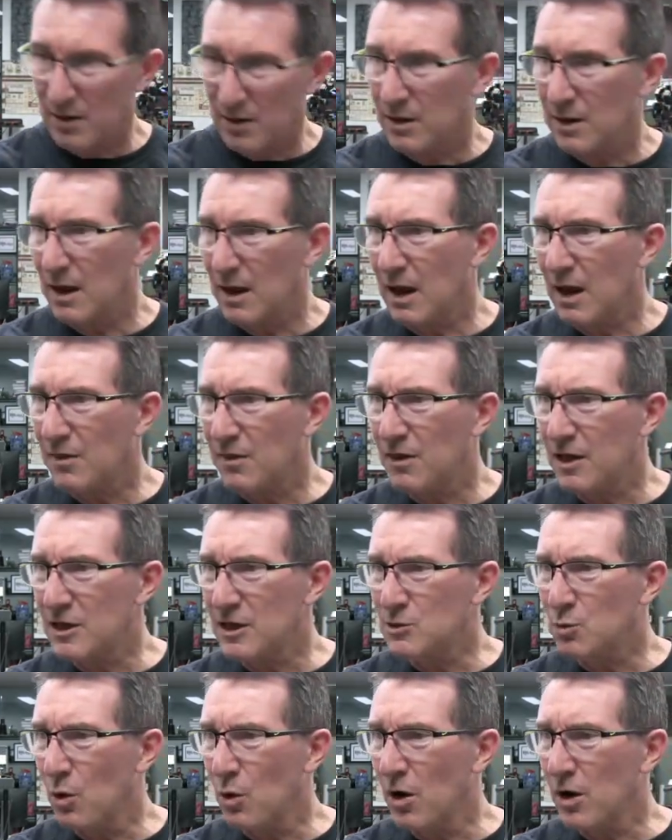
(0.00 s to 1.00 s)
Yeah,
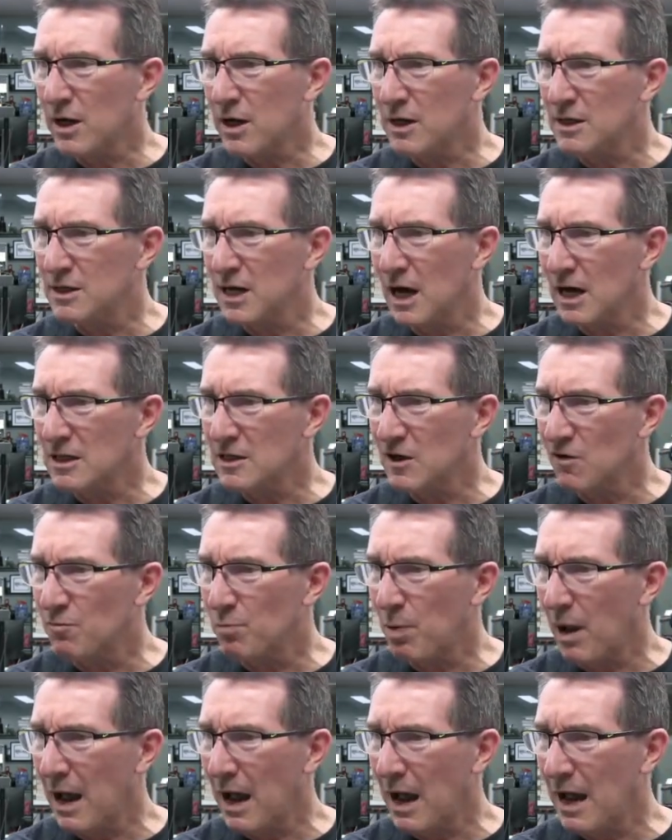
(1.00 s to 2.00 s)
these were conductive
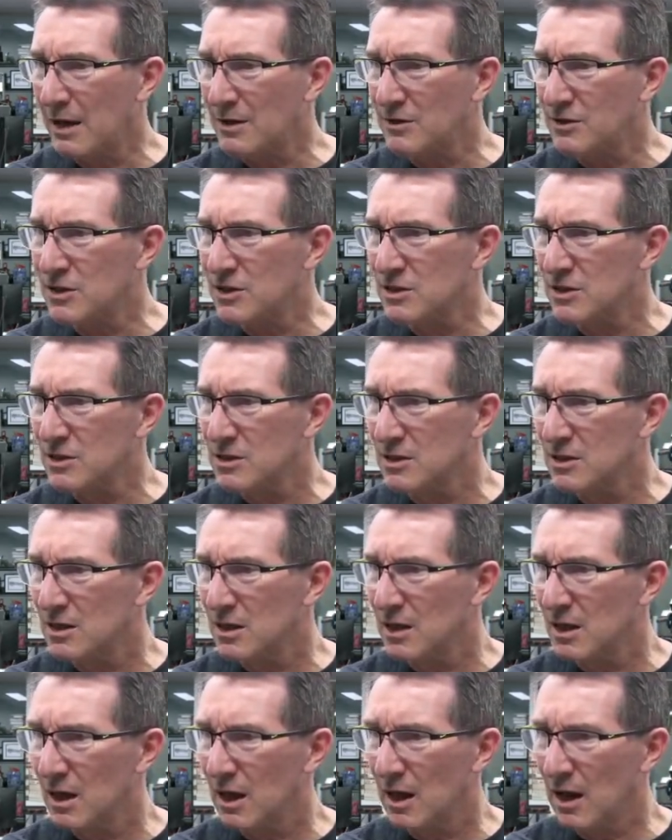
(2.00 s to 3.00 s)
pads.
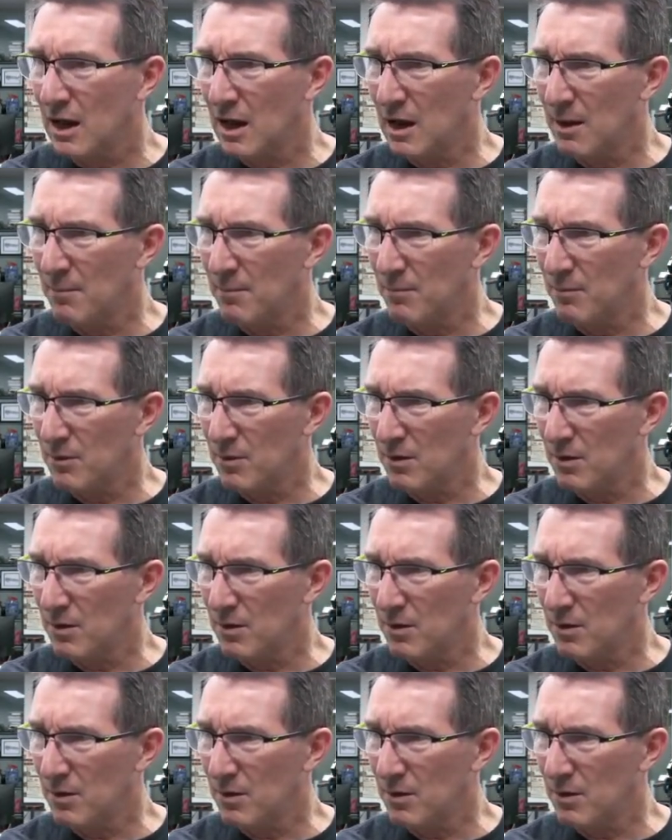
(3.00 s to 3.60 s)
Um,